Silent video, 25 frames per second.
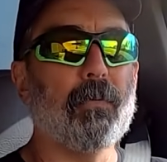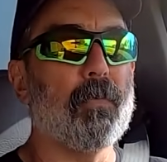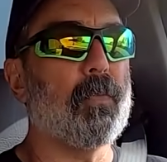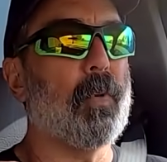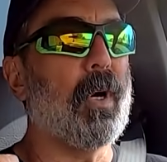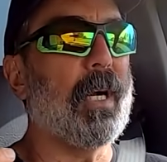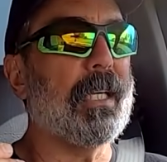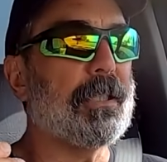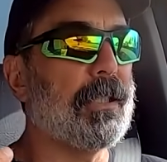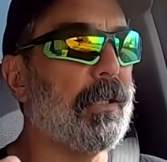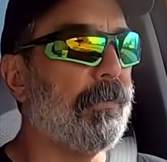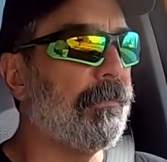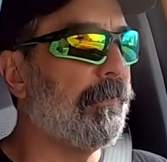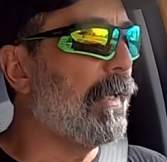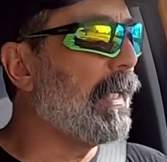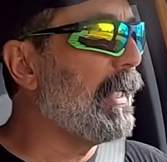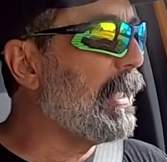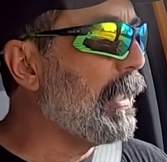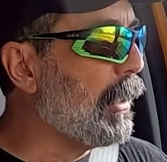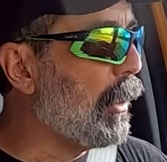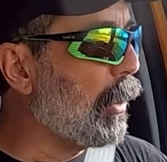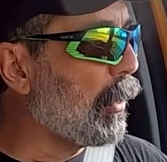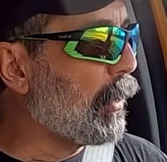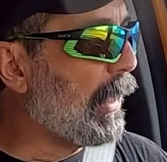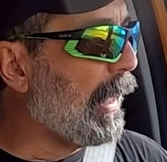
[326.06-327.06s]
watch a
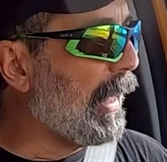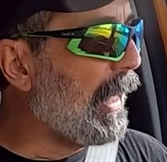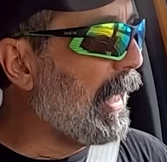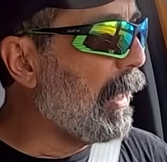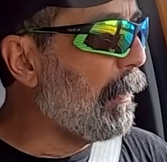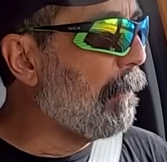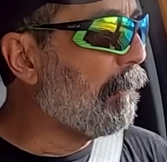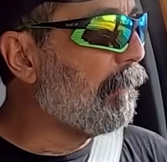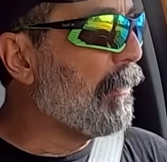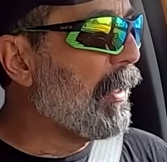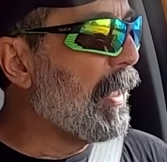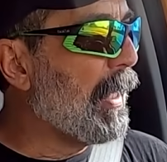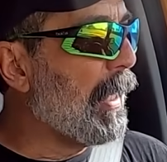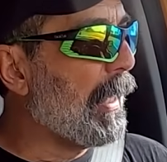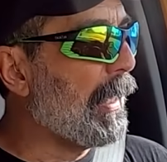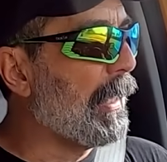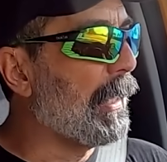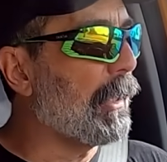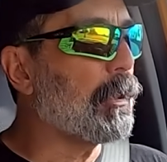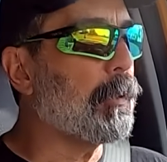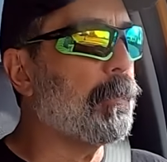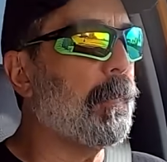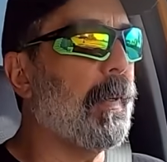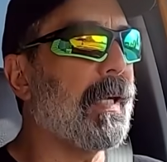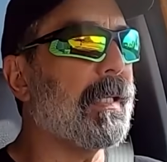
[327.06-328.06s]
video game and
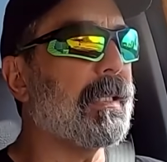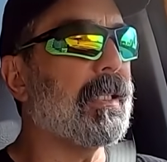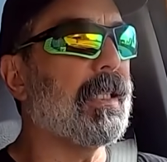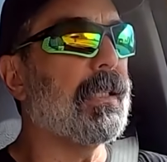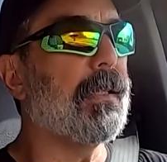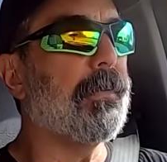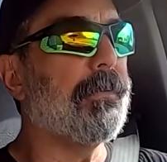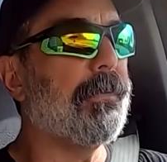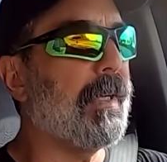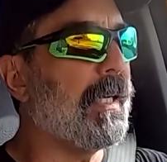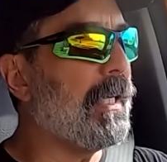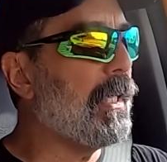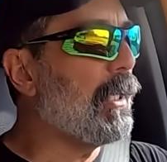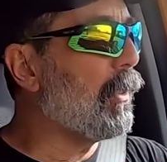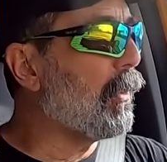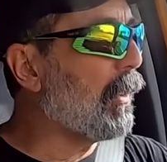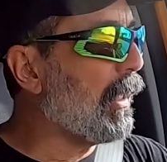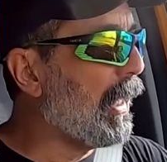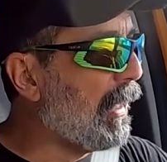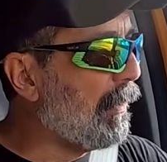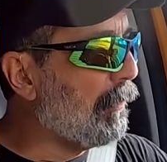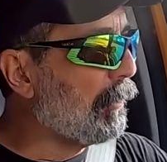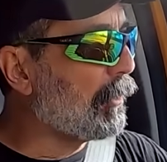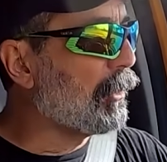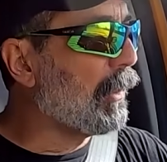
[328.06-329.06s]
expect that the video
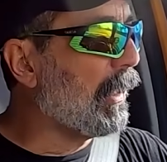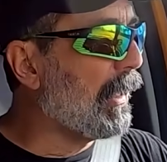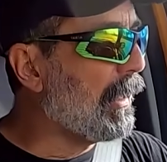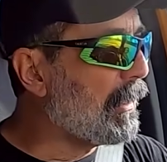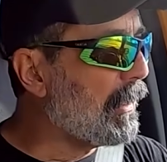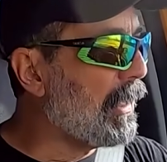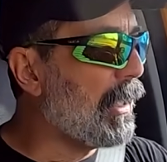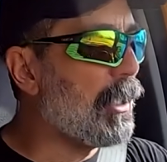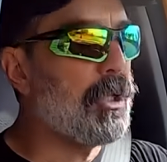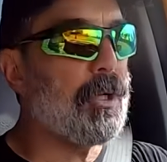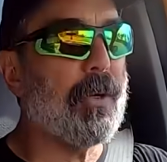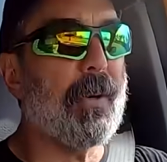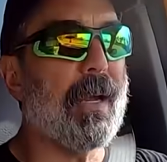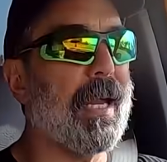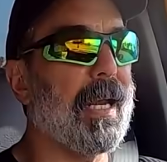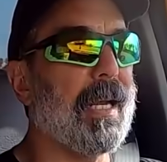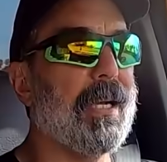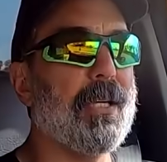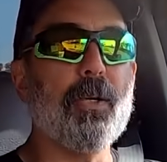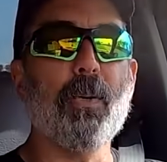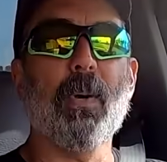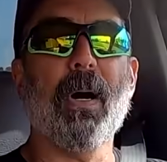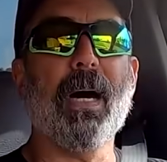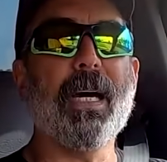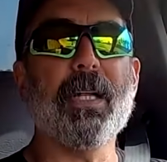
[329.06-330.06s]
game is going to teach you how
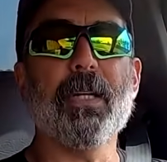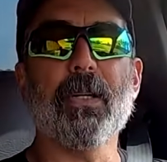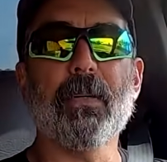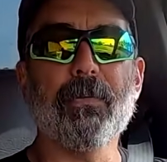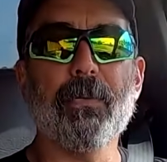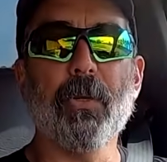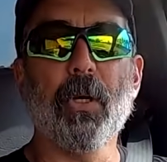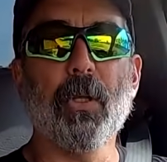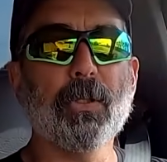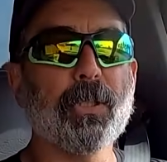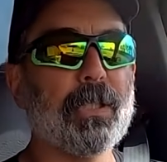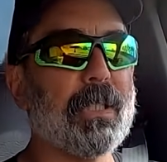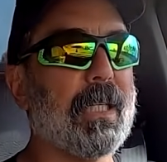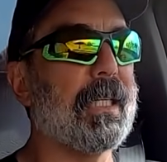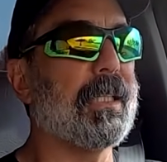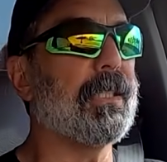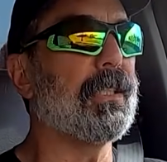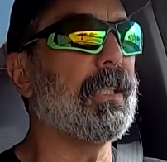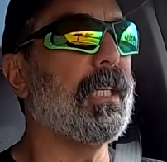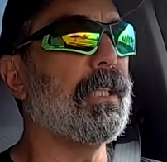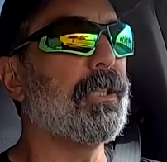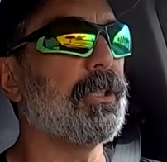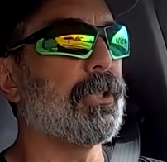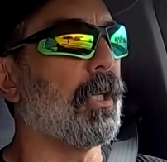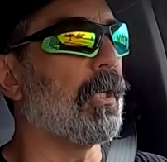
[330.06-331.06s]
to do either of those
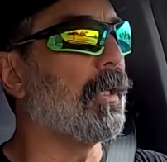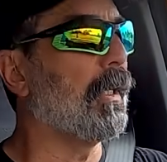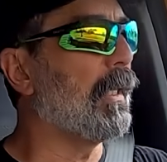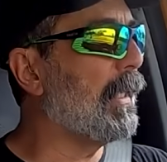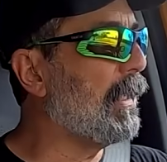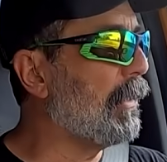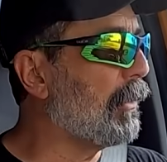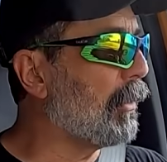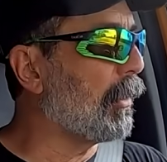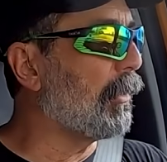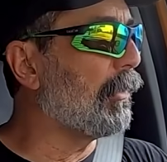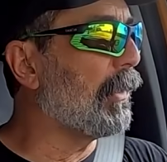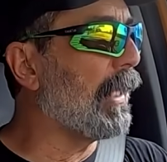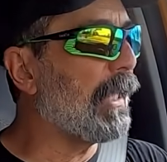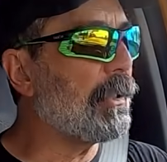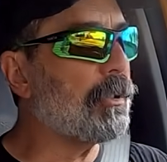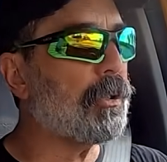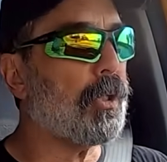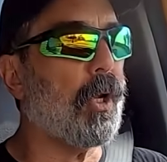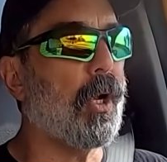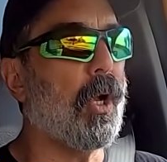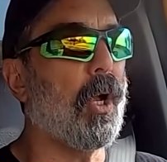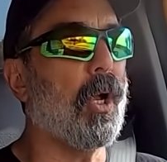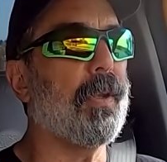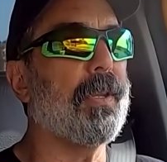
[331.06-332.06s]
things either.
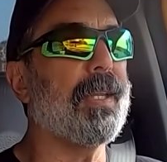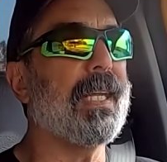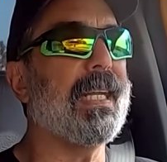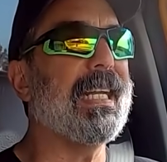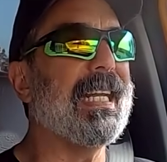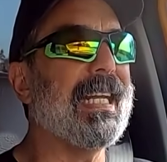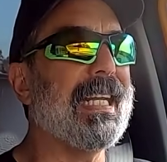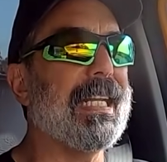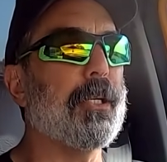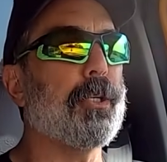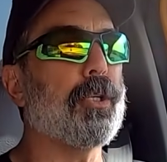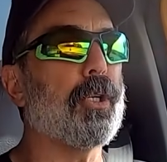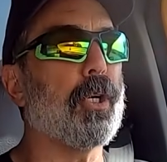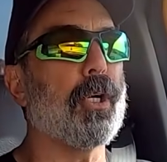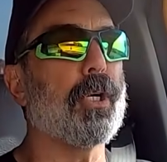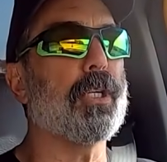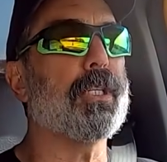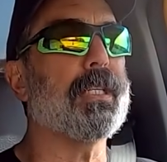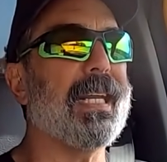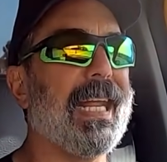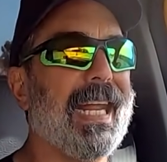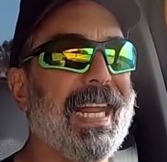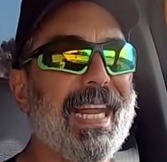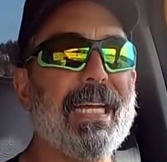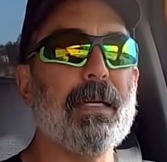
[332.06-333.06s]
That's all the
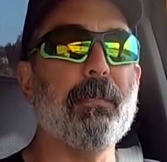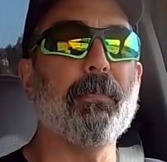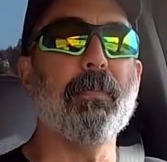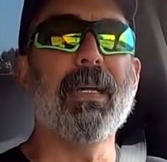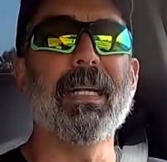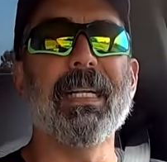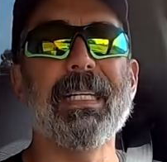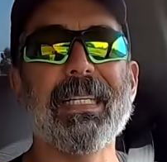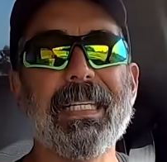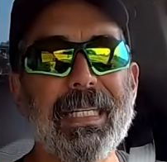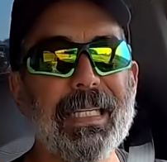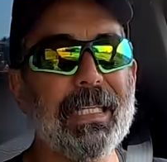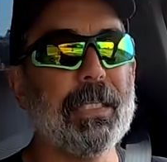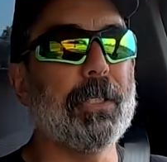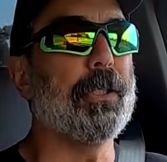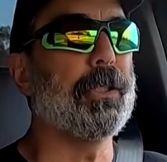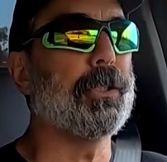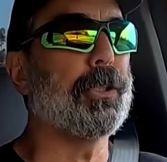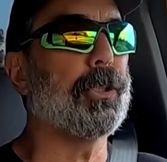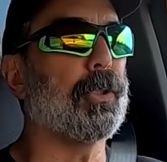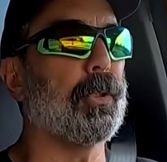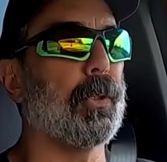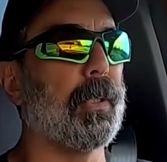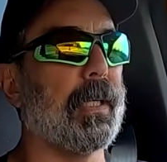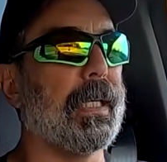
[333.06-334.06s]
entertainment
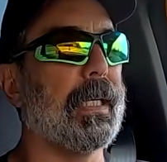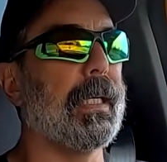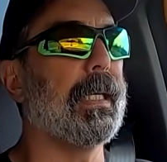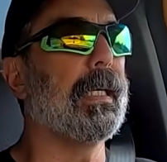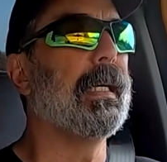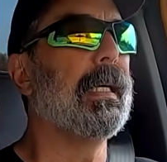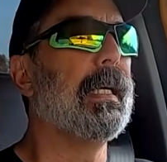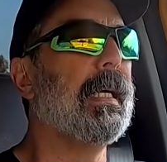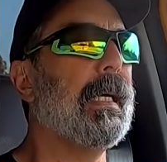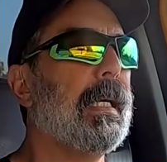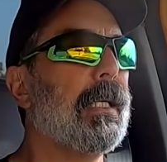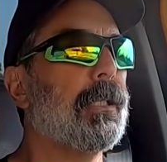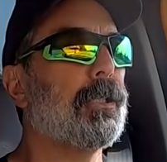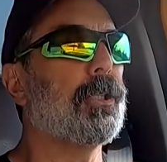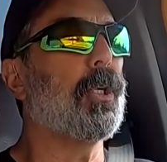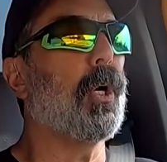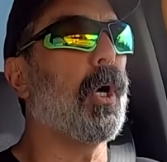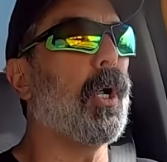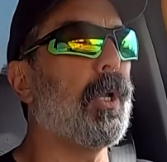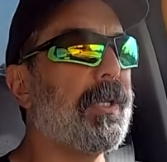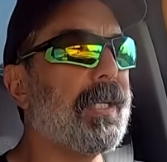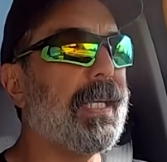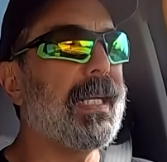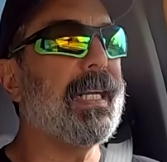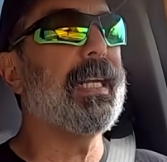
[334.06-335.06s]
industry. It's
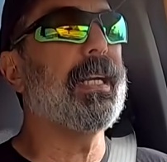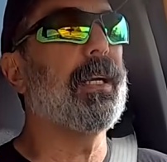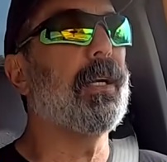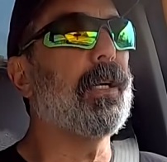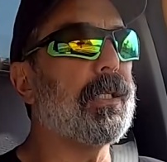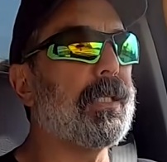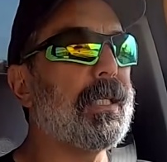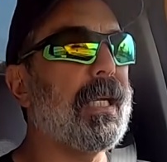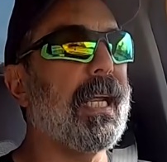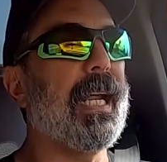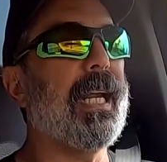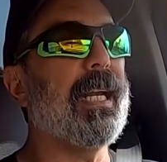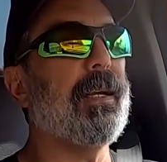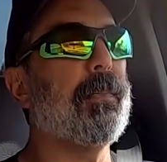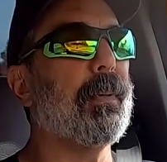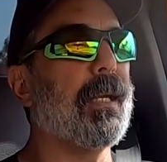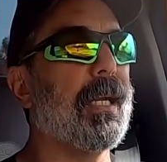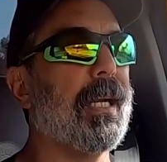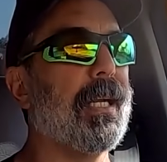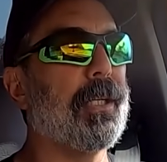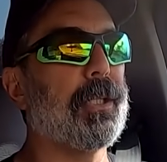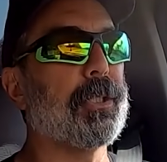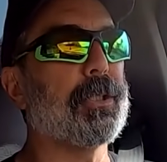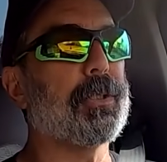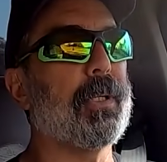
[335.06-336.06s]
called the
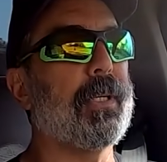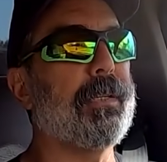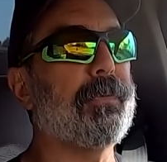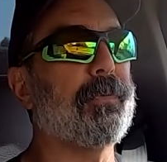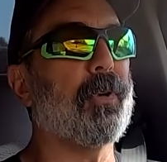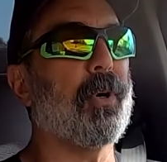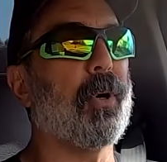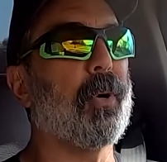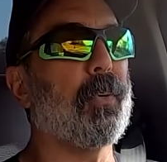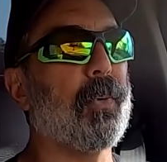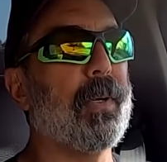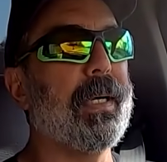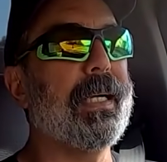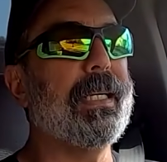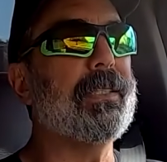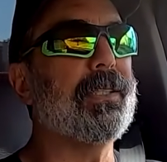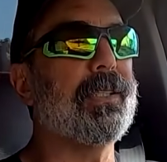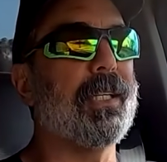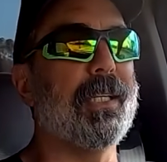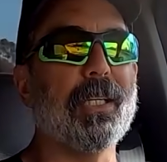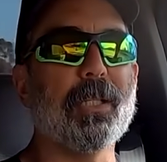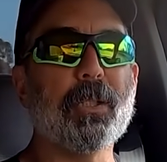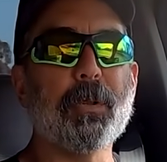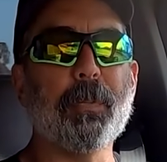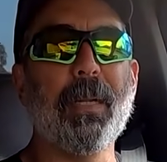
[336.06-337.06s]
entertainment industry for a
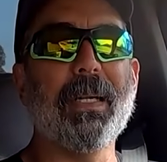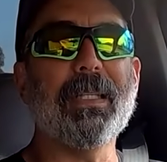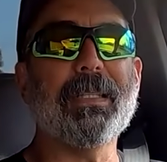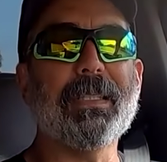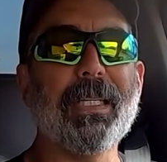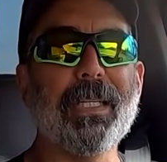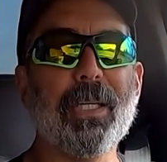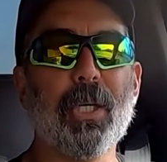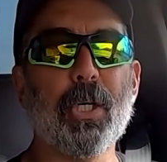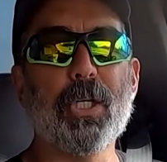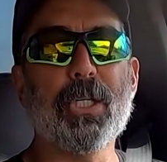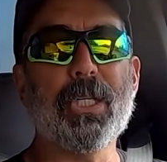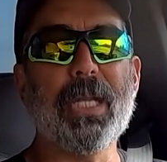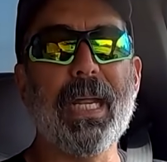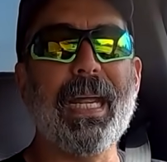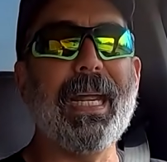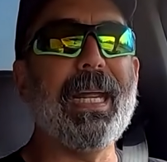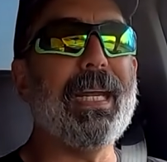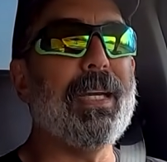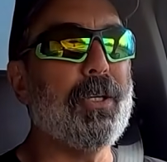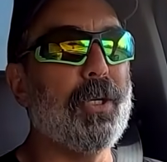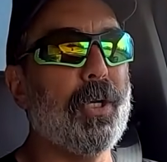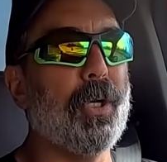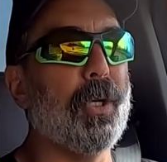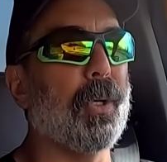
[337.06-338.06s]
reason. It's meant to
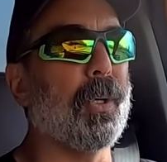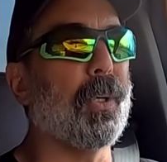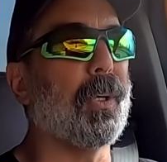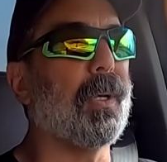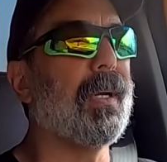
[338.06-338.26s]
entertain you.